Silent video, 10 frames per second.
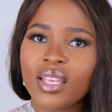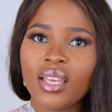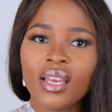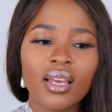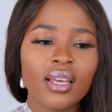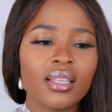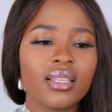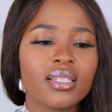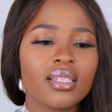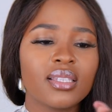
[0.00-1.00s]
Yeah,
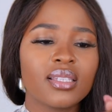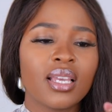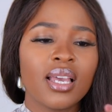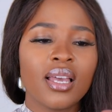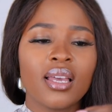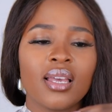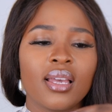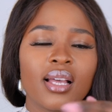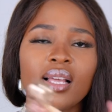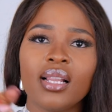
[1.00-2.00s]
this is
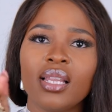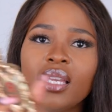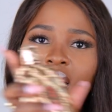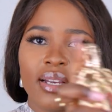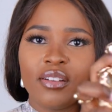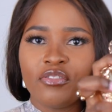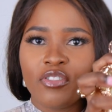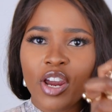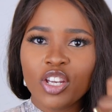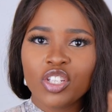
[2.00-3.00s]
cleaner,
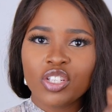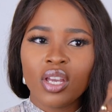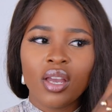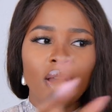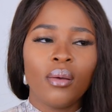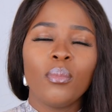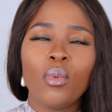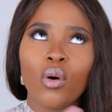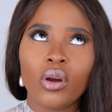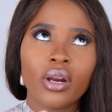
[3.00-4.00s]
fresh,
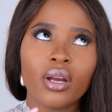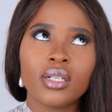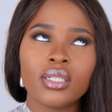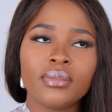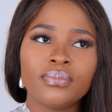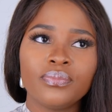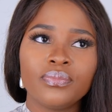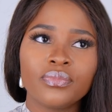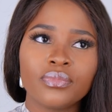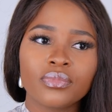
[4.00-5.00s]
more um,